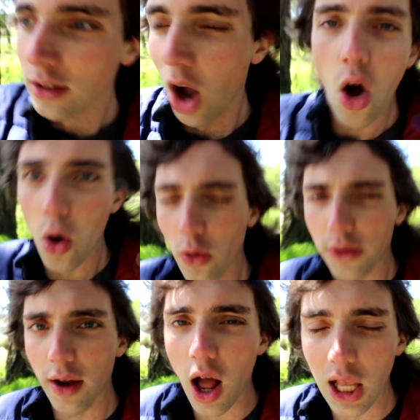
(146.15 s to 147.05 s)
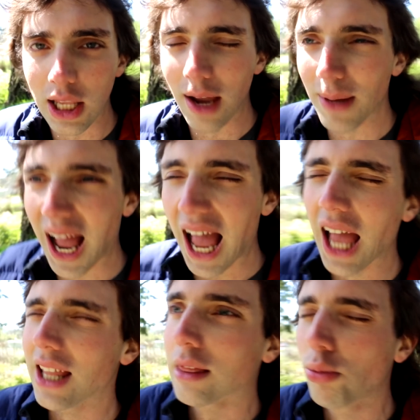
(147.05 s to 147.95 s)
gold all the time.
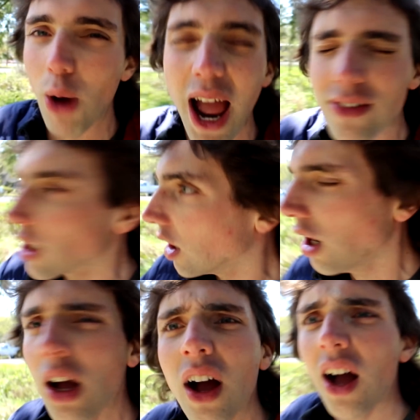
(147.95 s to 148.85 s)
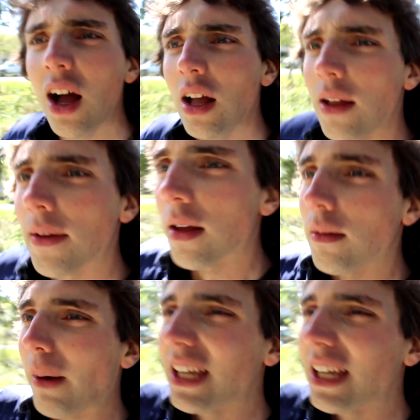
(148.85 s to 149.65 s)
It's whatever. My